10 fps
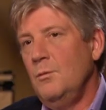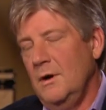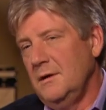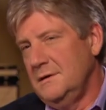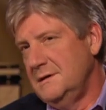
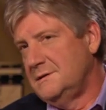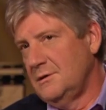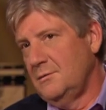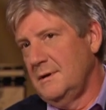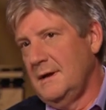Well,
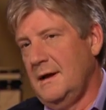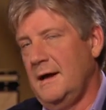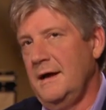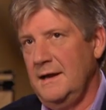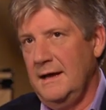so
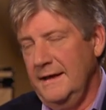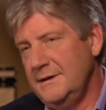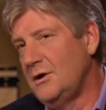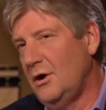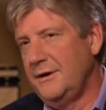I like
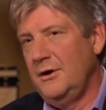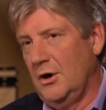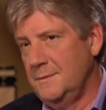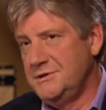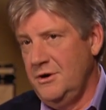to call it an
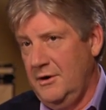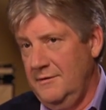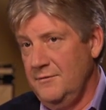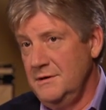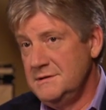arm's chair
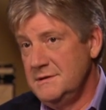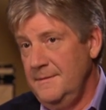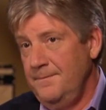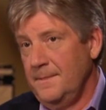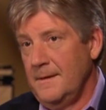inference,
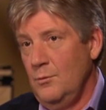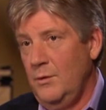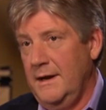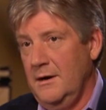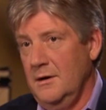
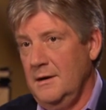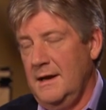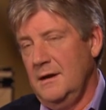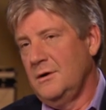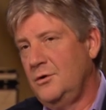
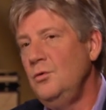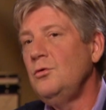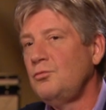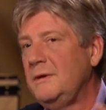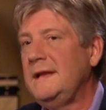where
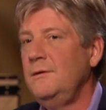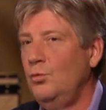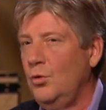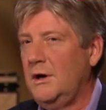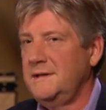Google really
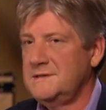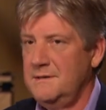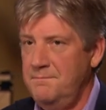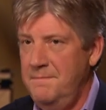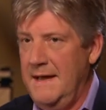wants
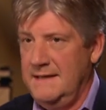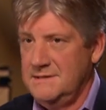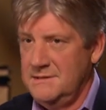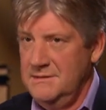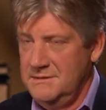the
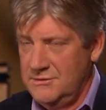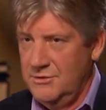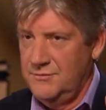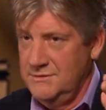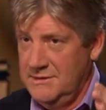best
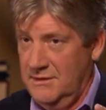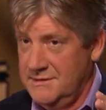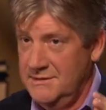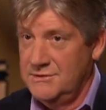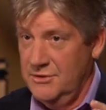search results
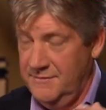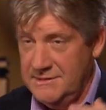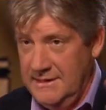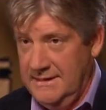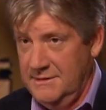mm-hmm. to
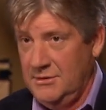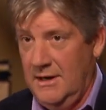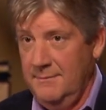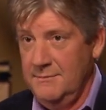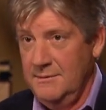surface at the
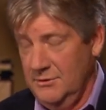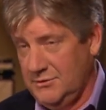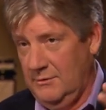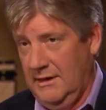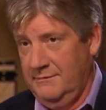top, the
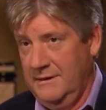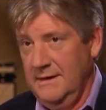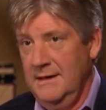most relevant.